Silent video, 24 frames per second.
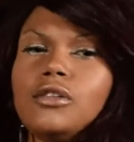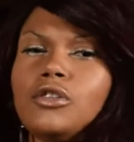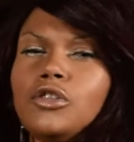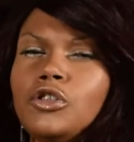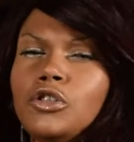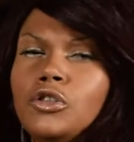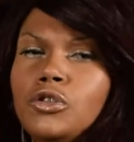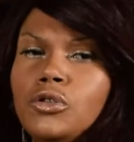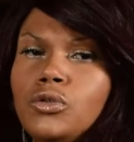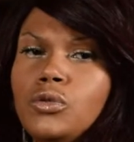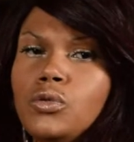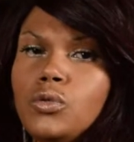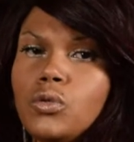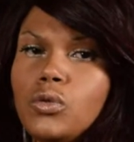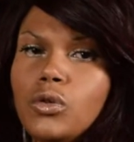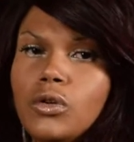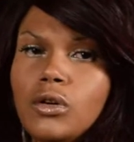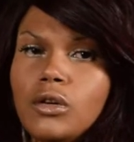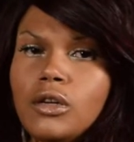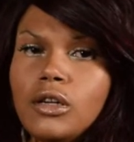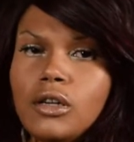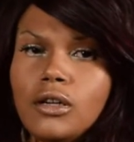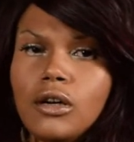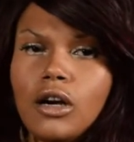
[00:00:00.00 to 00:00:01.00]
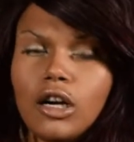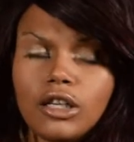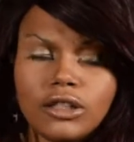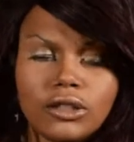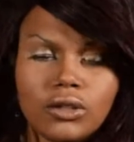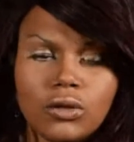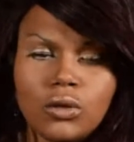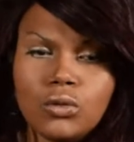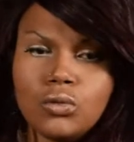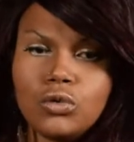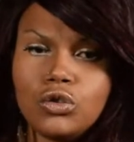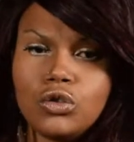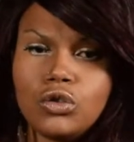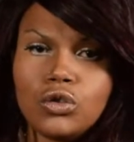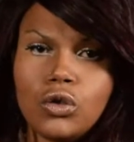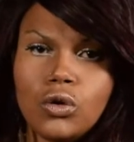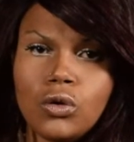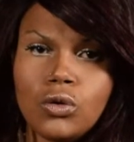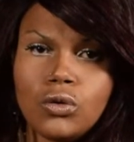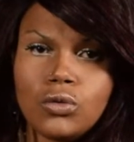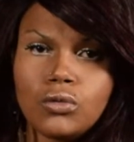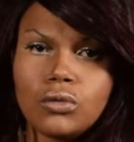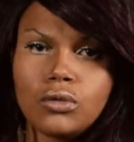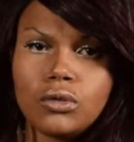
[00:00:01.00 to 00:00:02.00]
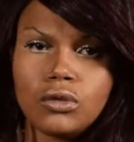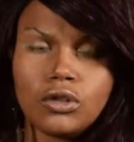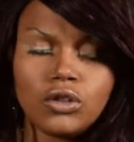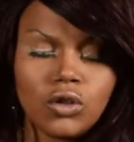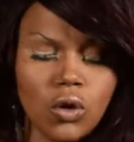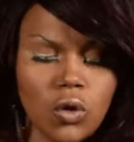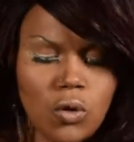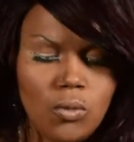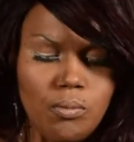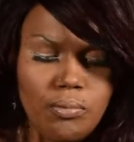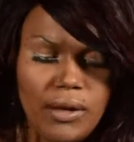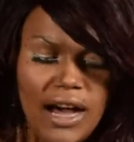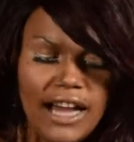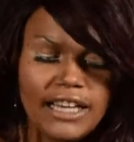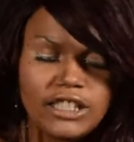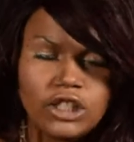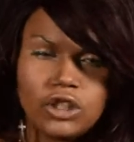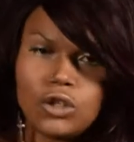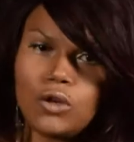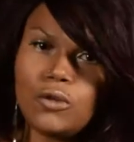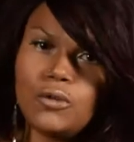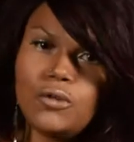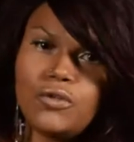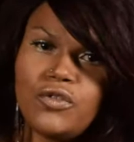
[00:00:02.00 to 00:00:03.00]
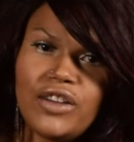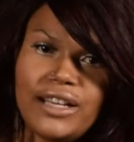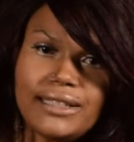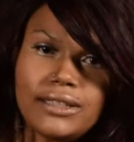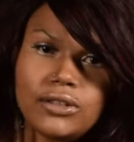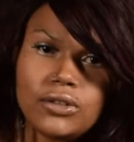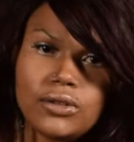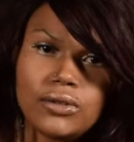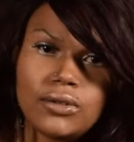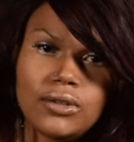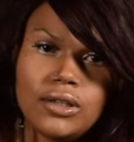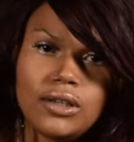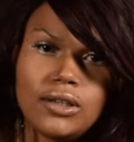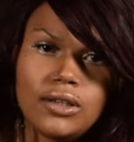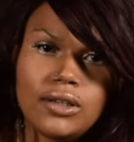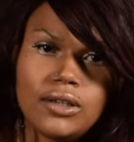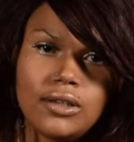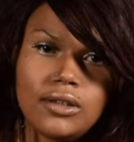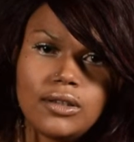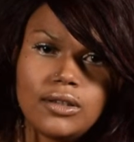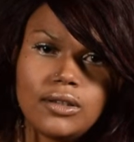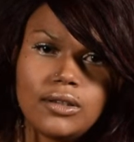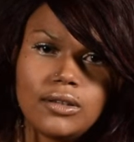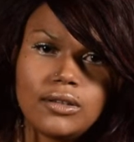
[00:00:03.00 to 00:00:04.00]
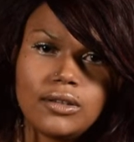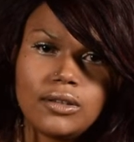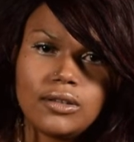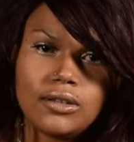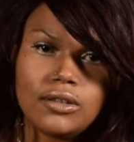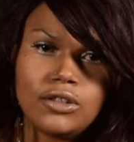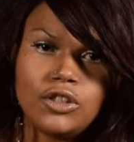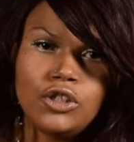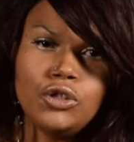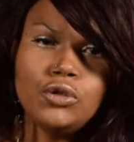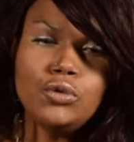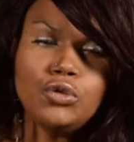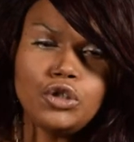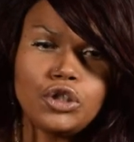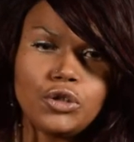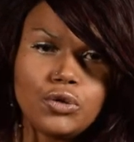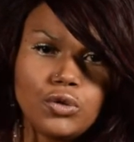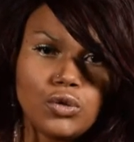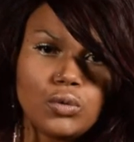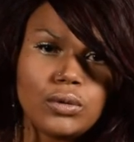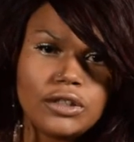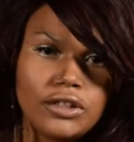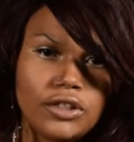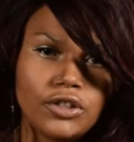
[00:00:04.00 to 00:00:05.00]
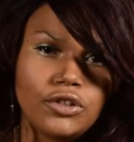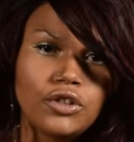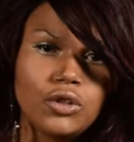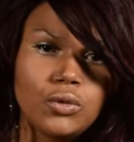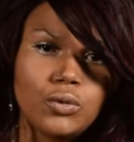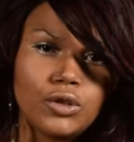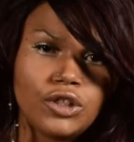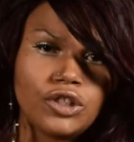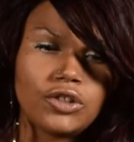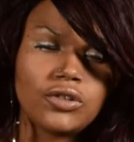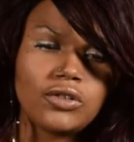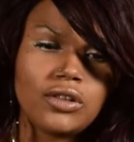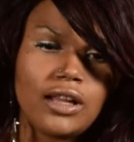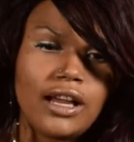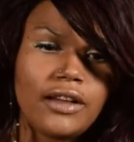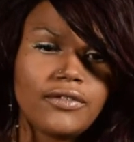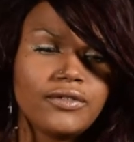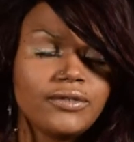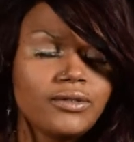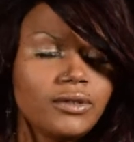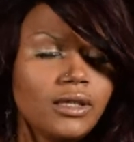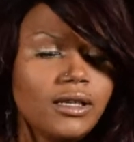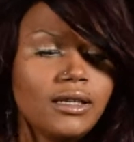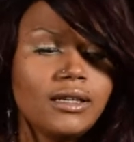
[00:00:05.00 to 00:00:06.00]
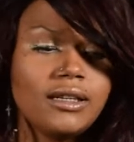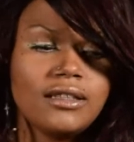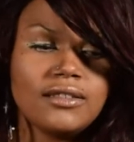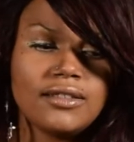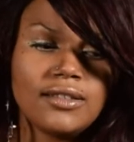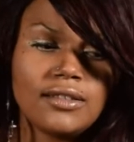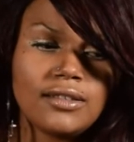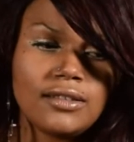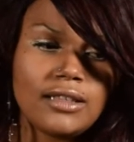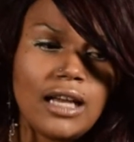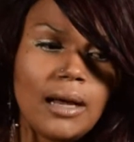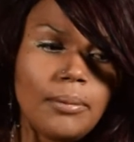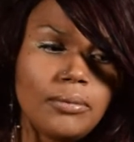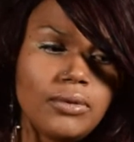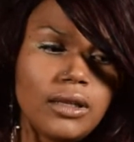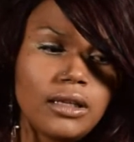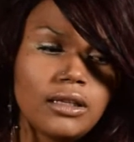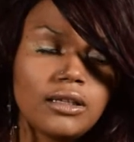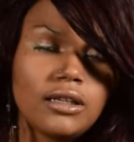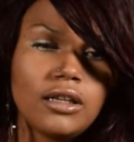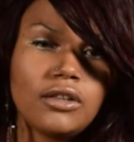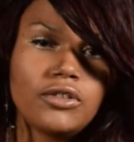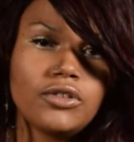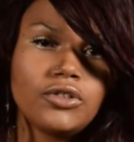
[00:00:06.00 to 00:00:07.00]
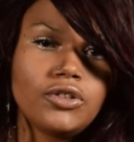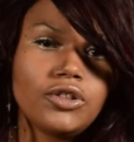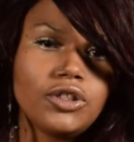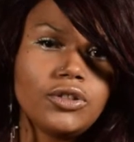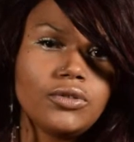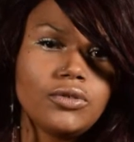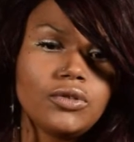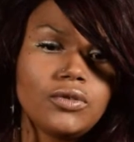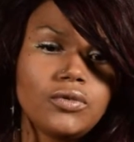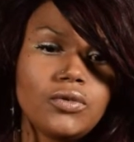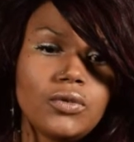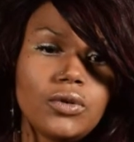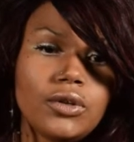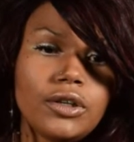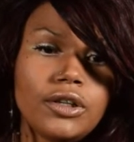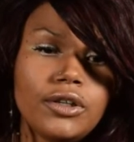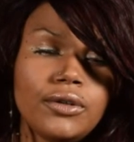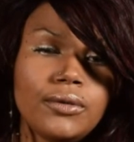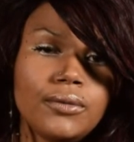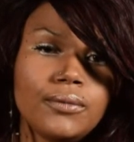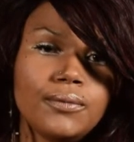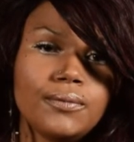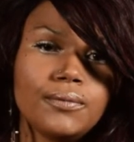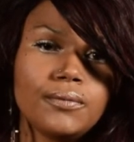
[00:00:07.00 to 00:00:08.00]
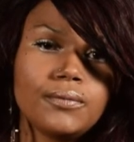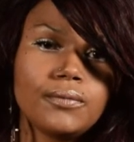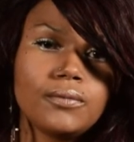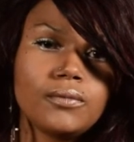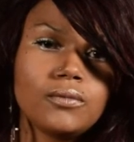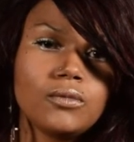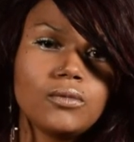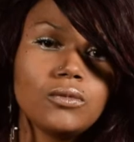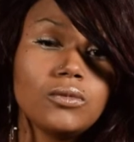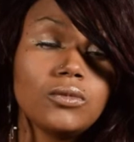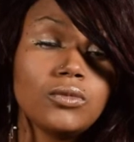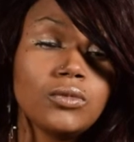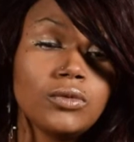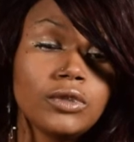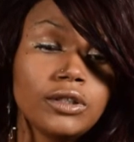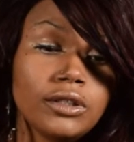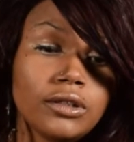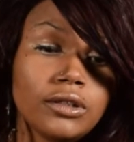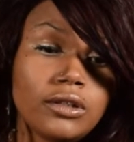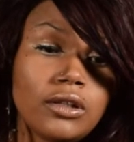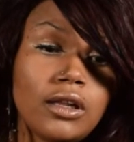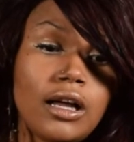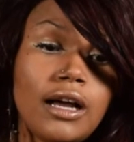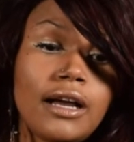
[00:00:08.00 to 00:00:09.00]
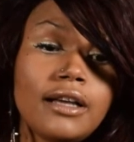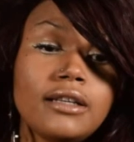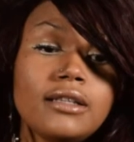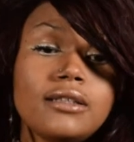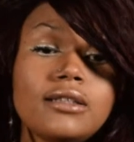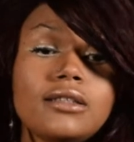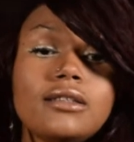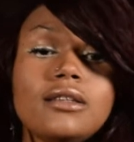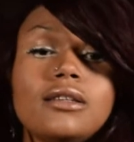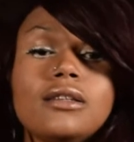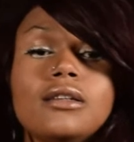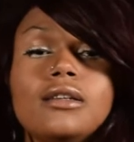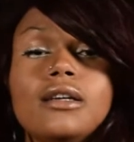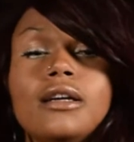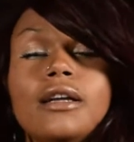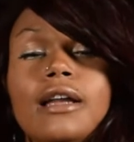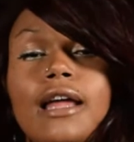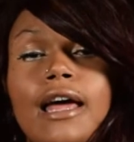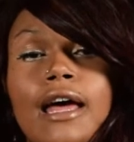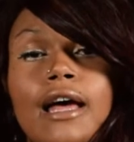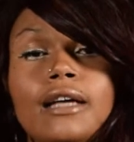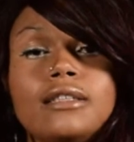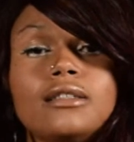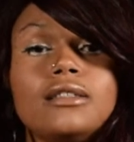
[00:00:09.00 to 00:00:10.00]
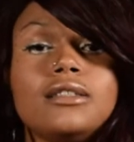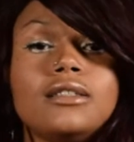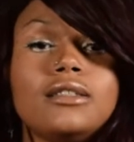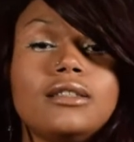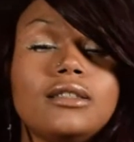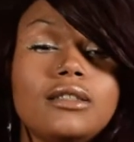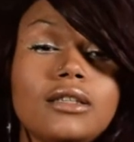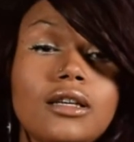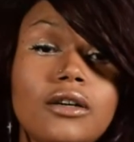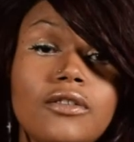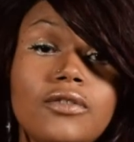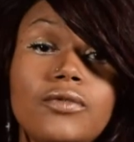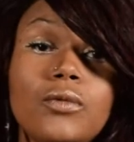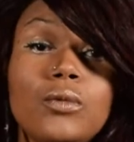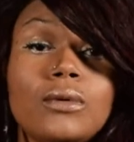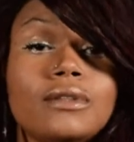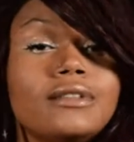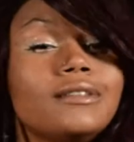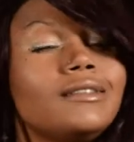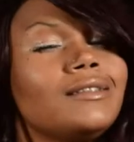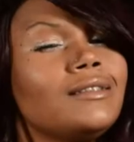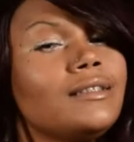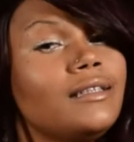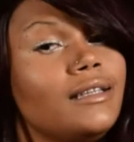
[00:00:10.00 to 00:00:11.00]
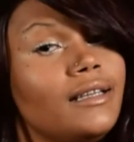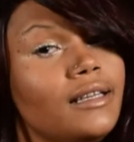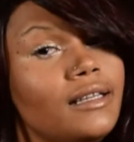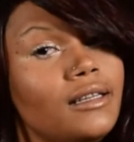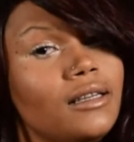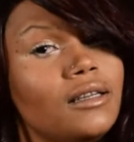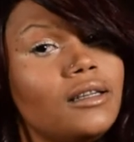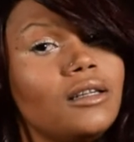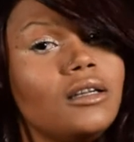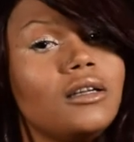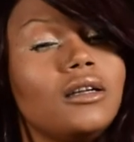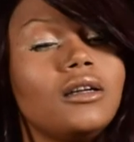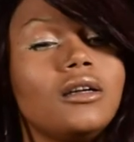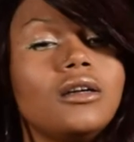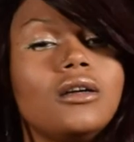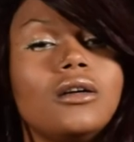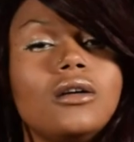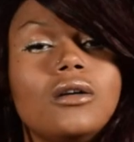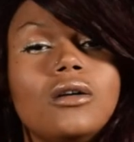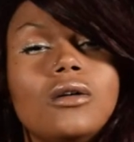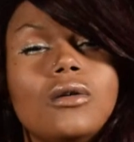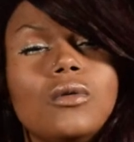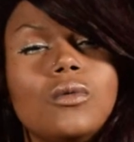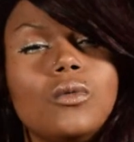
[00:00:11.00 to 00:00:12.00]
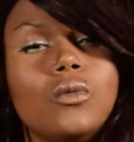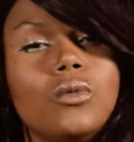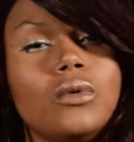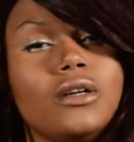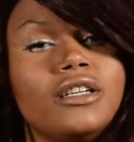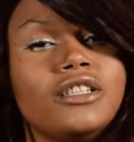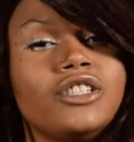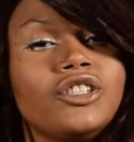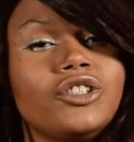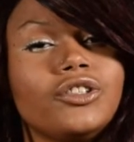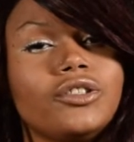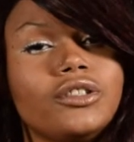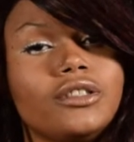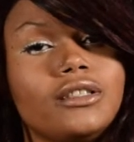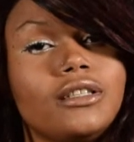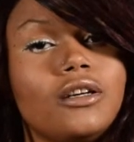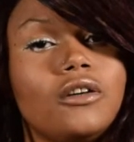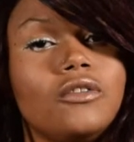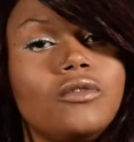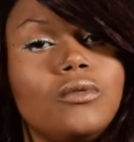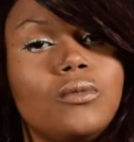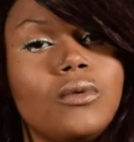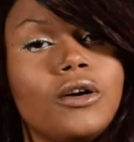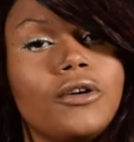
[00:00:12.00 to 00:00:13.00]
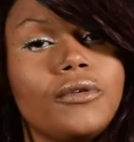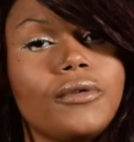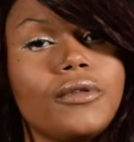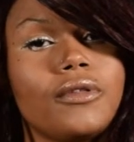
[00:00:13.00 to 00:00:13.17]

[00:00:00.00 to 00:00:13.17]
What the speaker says: are your own soul, your own body, your own vessel. You choose what to do with your life. And stop letting others choose for you. Realize and ask yourself once again, what is your self-worth?